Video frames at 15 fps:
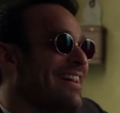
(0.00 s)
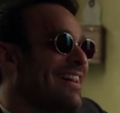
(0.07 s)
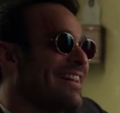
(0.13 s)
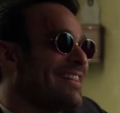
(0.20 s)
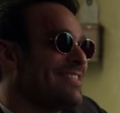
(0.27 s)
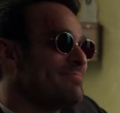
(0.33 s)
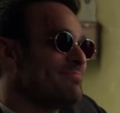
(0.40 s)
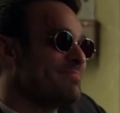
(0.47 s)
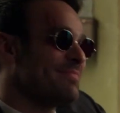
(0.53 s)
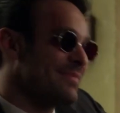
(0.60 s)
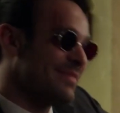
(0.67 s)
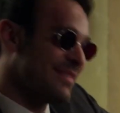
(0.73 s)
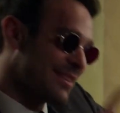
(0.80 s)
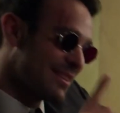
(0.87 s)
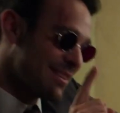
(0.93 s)
as well.
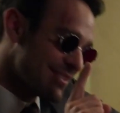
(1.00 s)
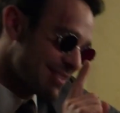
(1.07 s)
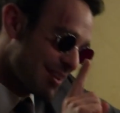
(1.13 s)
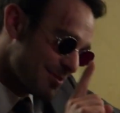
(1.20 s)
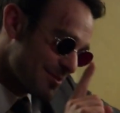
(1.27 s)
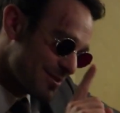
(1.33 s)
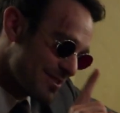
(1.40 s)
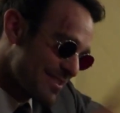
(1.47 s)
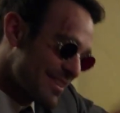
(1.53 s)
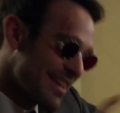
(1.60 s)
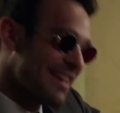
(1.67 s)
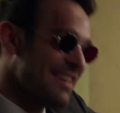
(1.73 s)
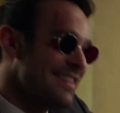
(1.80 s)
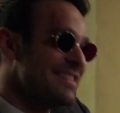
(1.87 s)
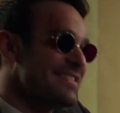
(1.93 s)
I don't know if they'll be
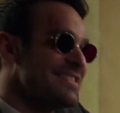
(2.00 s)
back in the